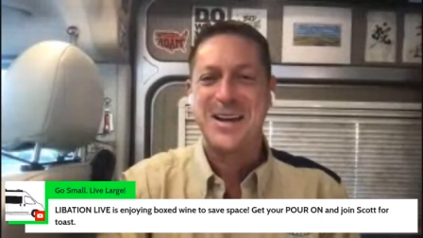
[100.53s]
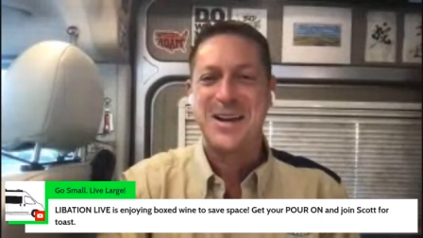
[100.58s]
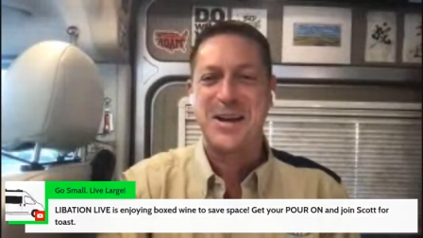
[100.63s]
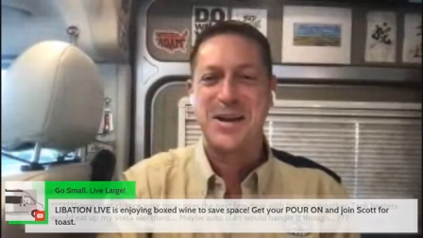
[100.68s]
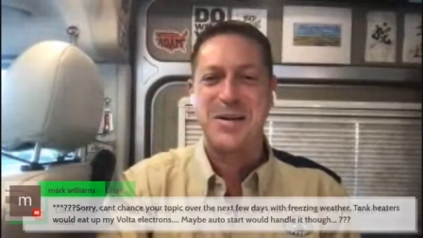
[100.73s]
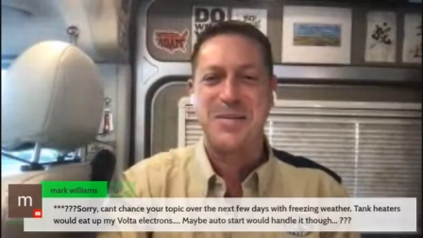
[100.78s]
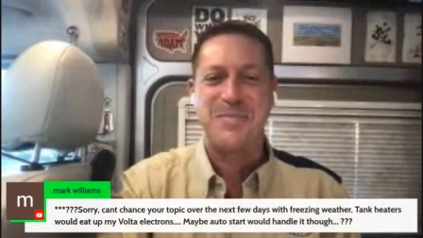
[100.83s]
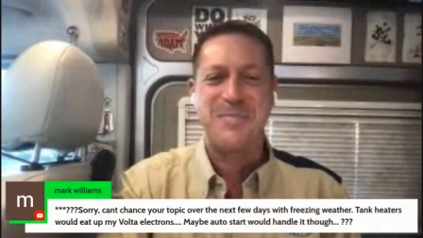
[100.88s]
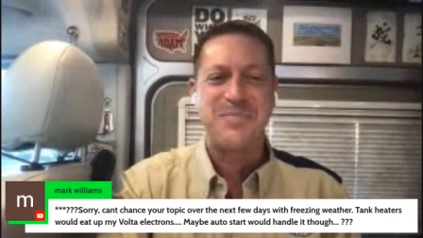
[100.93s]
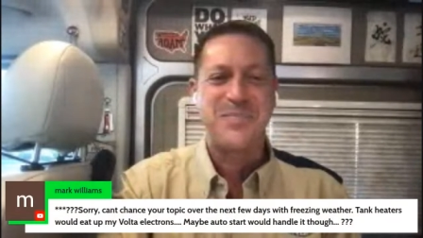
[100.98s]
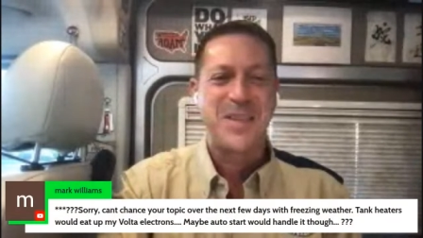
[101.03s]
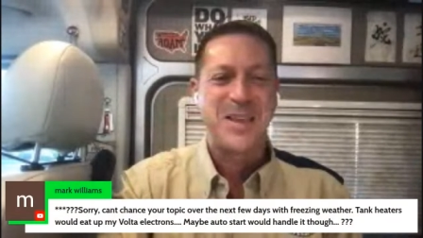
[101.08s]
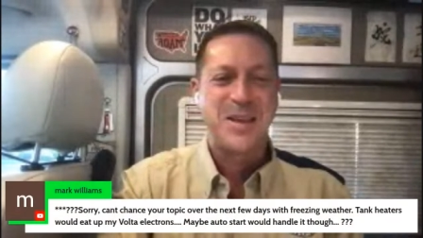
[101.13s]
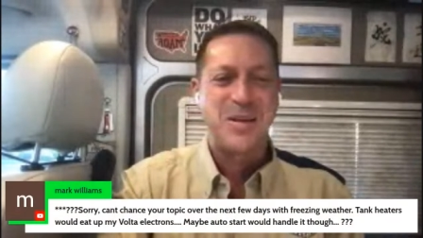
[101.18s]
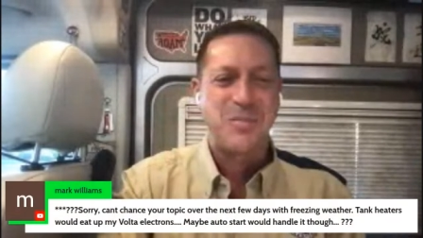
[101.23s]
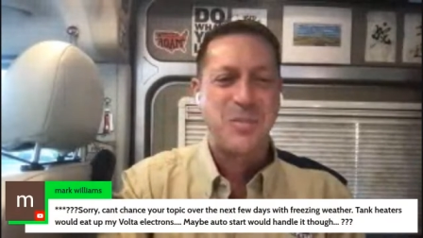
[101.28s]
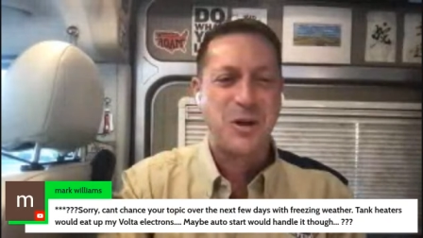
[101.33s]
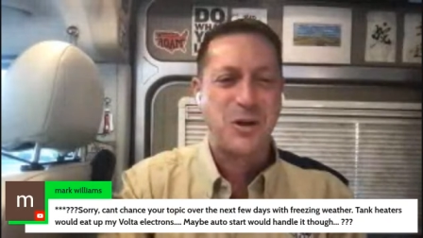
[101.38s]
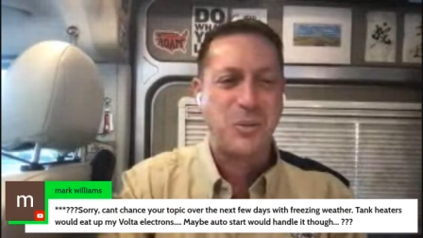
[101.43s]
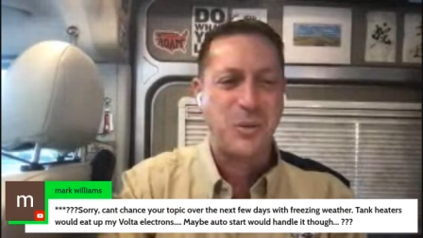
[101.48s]
um,
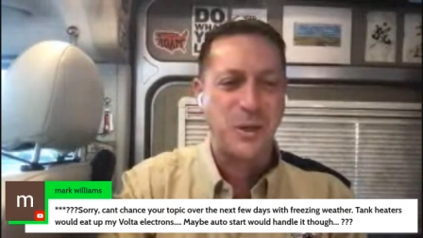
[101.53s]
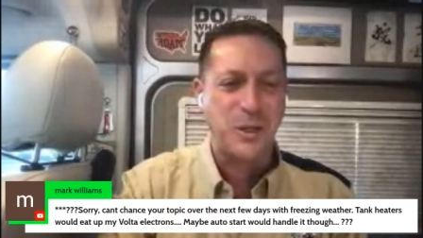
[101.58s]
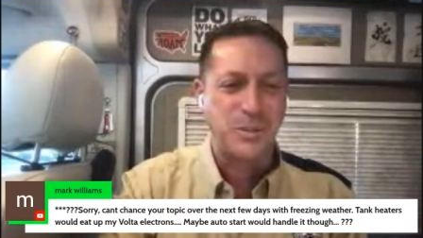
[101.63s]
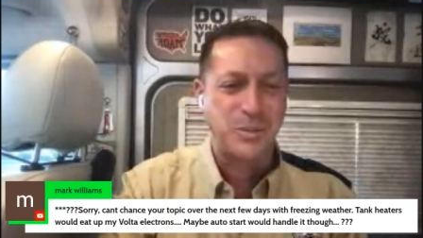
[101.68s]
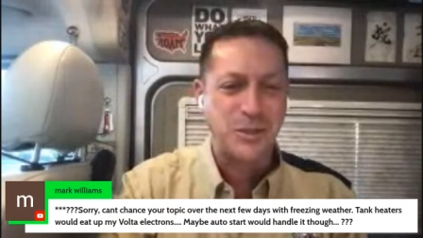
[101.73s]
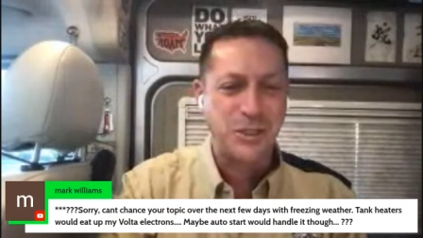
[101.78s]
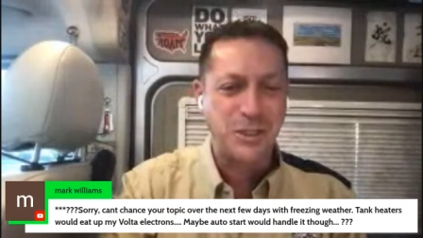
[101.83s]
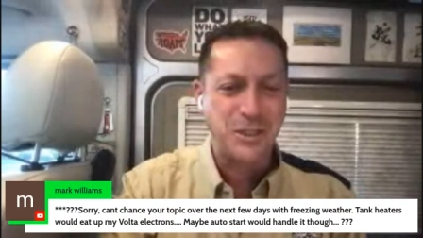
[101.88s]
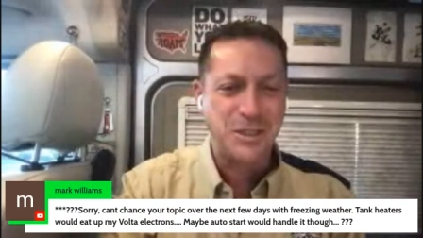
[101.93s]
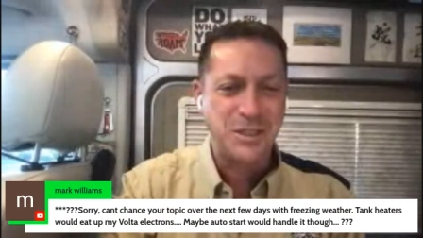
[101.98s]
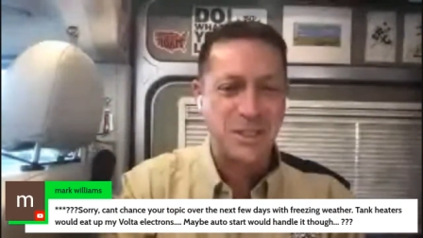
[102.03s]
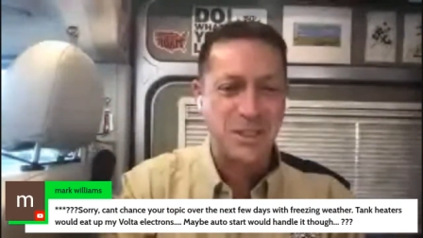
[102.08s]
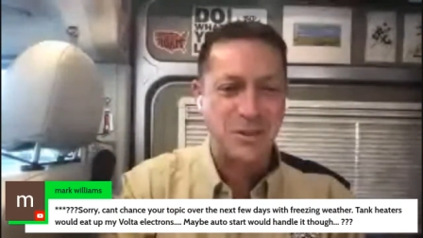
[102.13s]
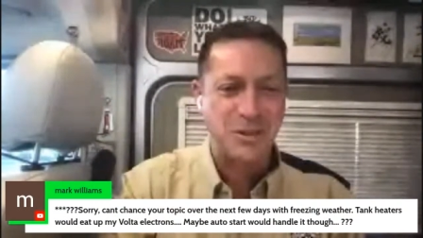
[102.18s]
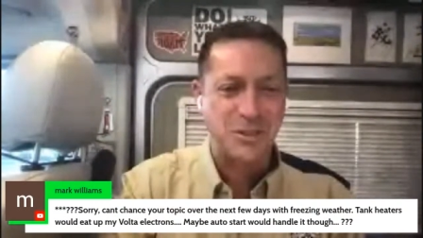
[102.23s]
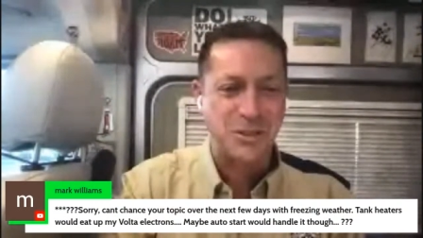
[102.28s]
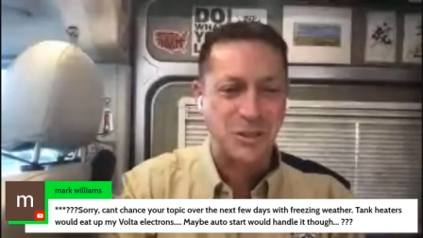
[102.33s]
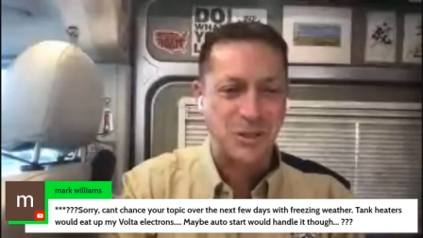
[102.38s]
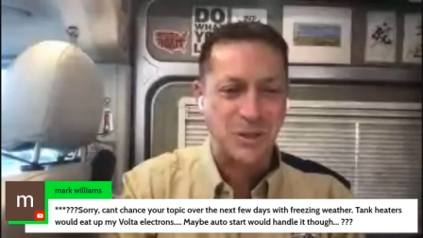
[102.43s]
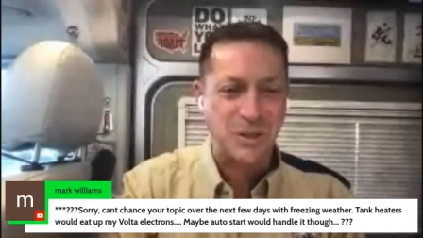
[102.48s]
Mark Williams, good to see
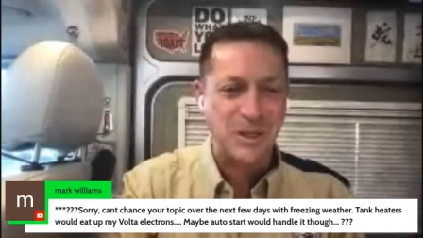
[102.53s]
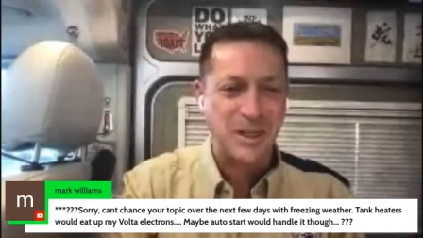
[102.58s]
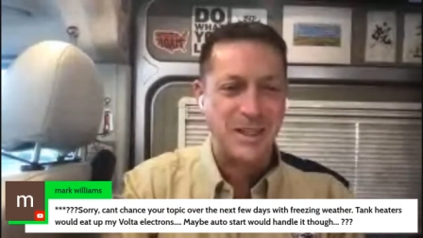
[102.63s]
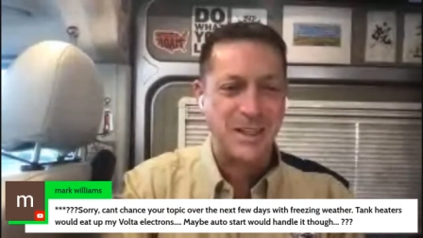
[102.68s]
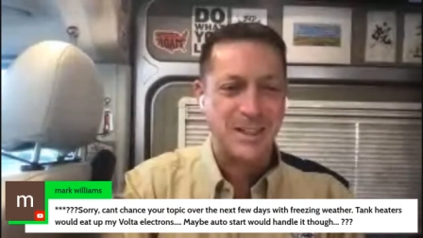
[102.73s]
you, sir.